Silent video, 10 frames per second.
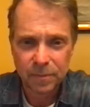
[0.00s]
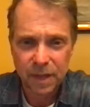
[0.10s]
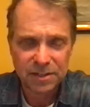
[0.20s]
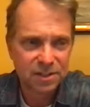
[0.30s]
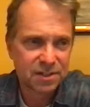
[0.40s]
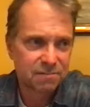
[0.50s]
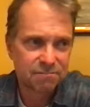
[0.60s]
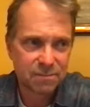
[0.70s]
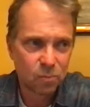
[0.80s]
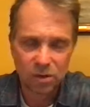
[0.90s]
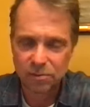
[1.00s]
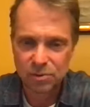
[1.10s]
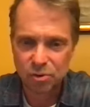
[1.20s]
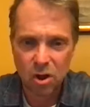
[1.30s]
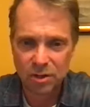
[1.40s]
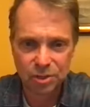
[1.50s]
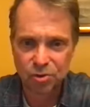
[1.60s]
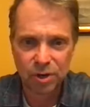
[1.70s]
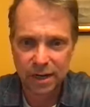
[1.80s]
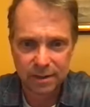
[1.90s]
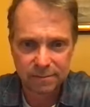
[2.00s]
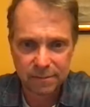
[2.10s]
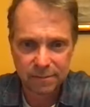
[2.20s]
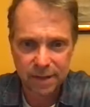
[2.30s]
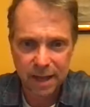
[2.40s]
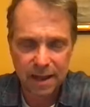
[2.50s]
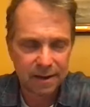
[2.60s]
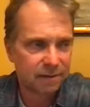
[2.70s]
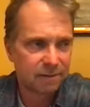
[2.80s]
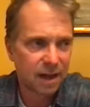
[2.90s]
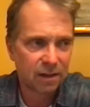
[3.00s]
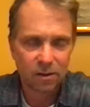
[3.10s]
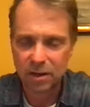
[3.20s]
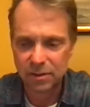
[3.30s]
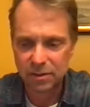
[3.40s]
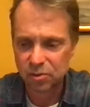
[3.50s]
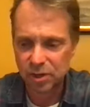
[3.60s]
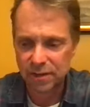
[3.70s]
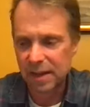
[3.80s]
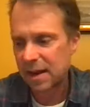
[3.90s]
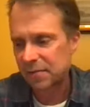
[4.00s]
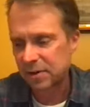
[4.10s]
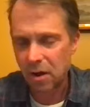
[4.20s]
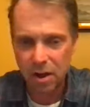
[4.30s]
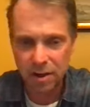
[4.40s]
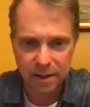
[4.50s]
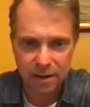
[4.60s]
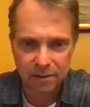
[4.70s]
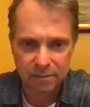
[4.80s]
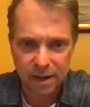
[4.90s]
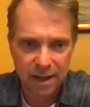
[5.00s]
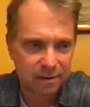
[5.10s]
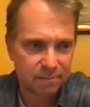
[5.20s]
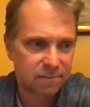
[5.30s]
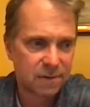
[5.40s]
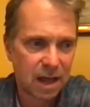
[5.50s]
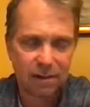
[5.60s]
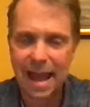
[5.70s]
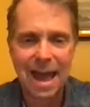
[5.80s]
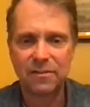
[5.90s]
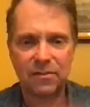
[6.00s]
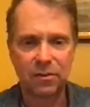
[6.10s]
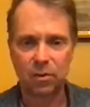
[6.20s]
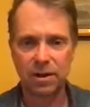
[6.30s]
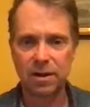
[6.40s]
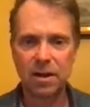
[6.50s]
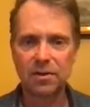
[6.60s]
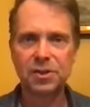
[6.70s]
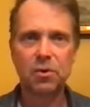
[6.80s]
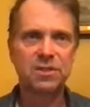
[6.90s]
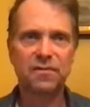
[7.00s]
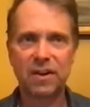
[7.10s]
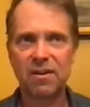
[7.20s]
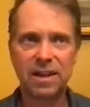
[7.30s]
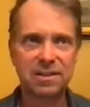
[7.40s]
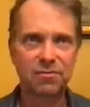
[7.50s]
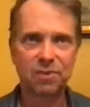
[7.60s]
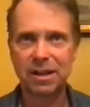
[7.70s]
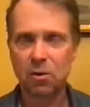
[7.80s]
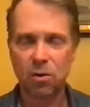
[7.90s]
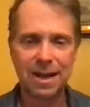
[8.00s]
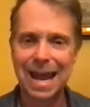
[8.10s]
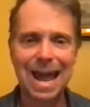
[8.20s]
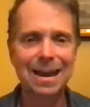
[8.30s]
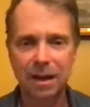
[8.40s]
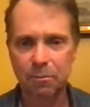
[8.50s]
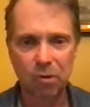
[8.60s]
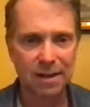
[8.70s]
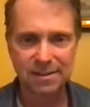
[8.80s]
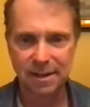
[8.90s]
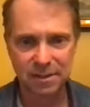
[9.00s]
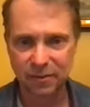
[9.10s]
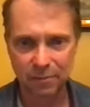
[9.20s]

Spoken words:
I just will draw a tree, and I'll look at the tree and then have a dog there, and I'll add to it. So it's a really organic process